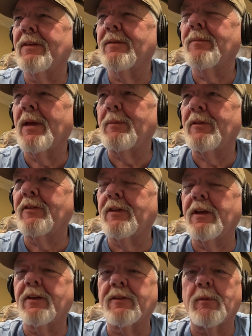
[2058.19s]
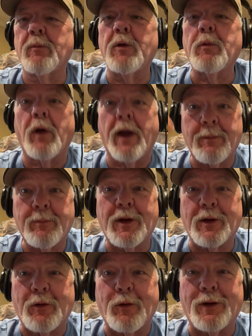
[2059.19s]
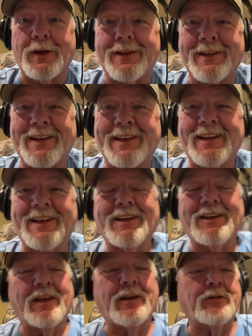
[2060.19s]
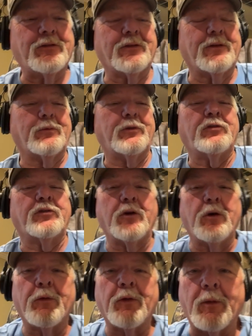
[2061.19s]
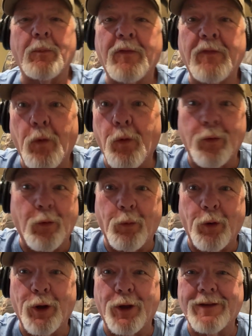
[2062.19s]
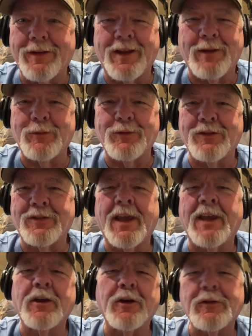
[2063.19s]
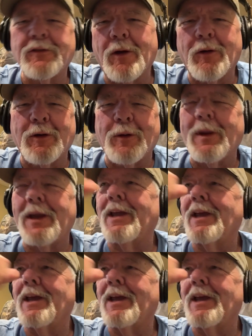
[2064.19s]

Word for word: maybe six, and we were at Bent Creek. We used to go over there before the rut. They would just say, cuz, y'all come hang